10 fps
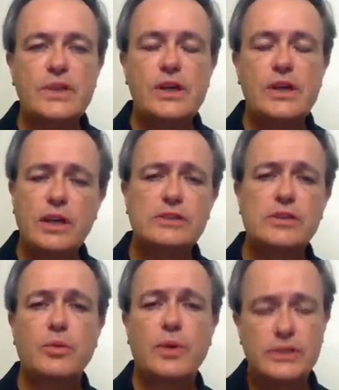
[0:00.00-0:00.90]
Also,
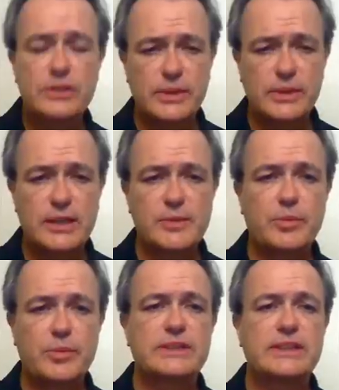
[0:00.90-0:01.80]
once you become a
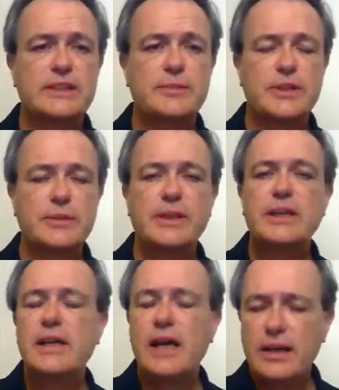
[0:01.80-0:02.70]
precinct committeeman,
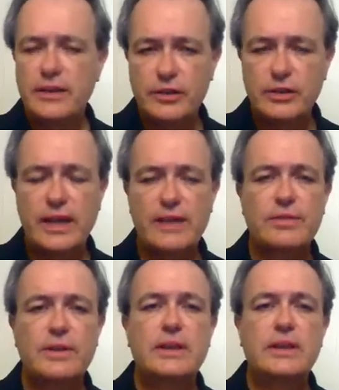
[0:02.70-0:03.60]
you'll have
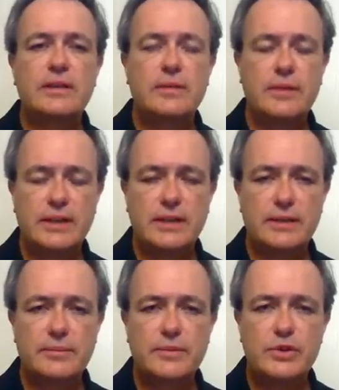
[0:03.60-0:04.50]

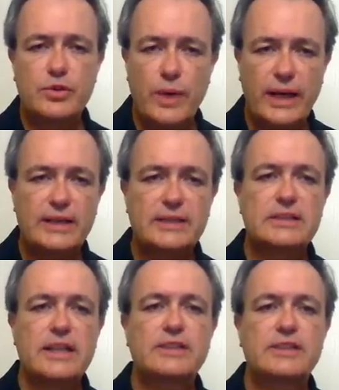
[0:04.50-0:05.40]
training
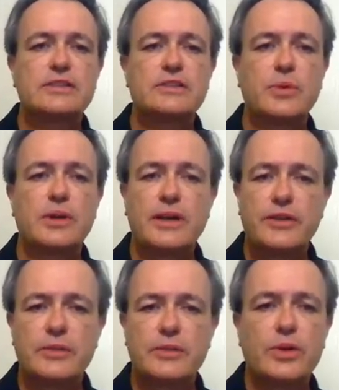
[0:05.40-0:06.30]
sessions where
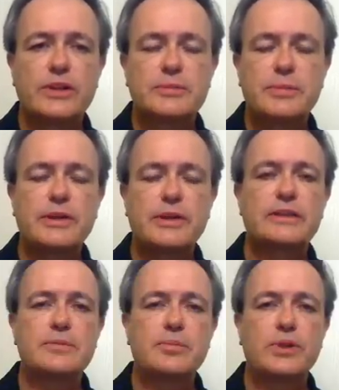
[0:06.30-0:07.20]
other more
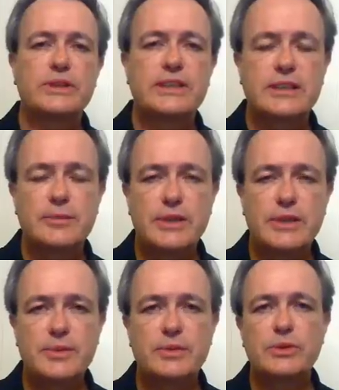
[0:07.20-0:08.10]
experienced precinct
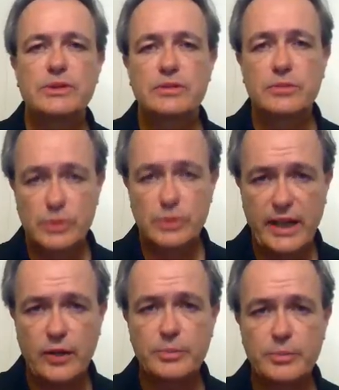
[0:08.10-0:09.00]
committeemen will
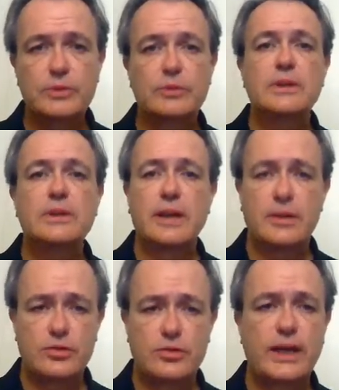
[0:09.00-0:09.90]
help you and
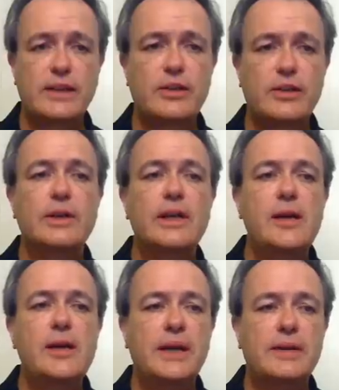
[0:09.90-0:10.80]
train you.
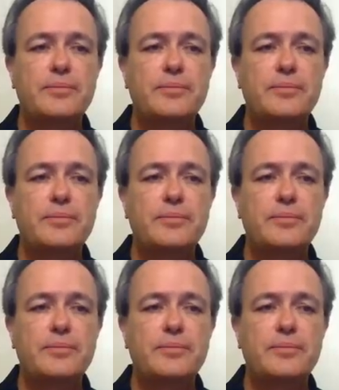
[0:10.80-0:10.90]
But